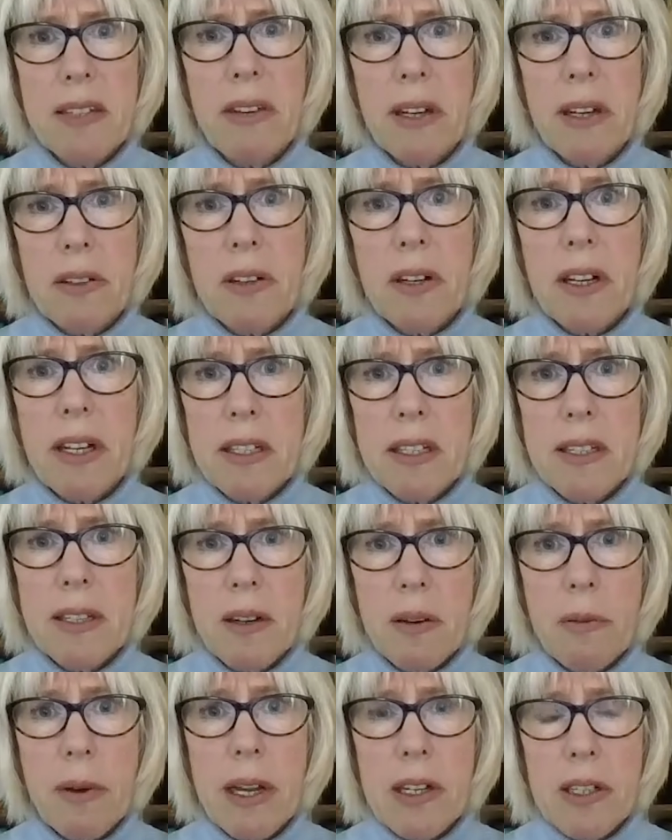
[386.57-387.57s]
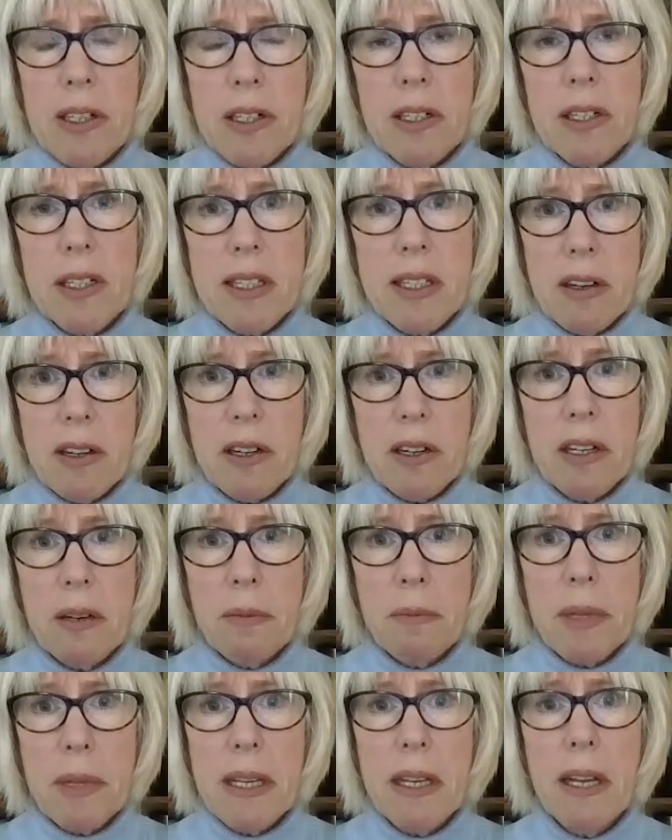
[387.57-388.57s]
of other considerations that are going
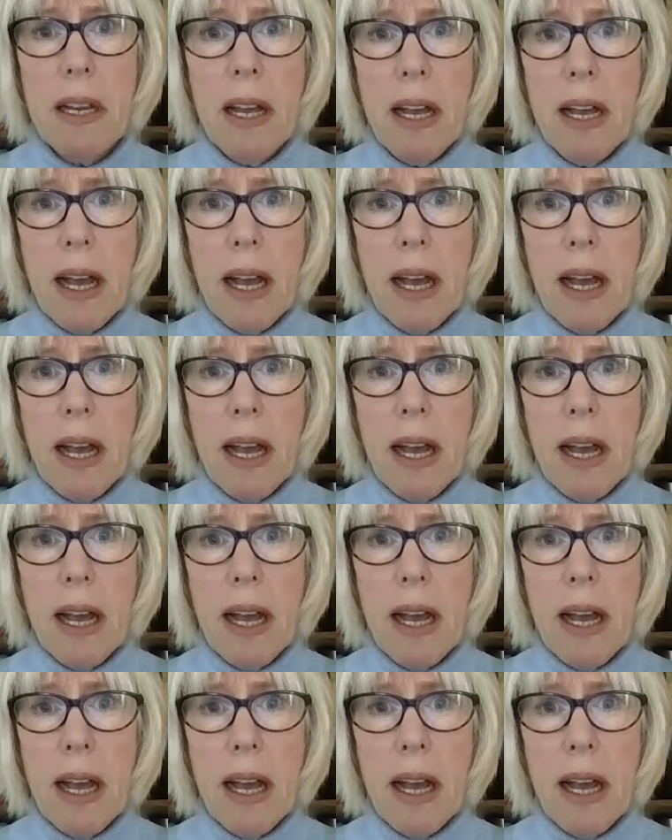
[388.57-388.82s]
to be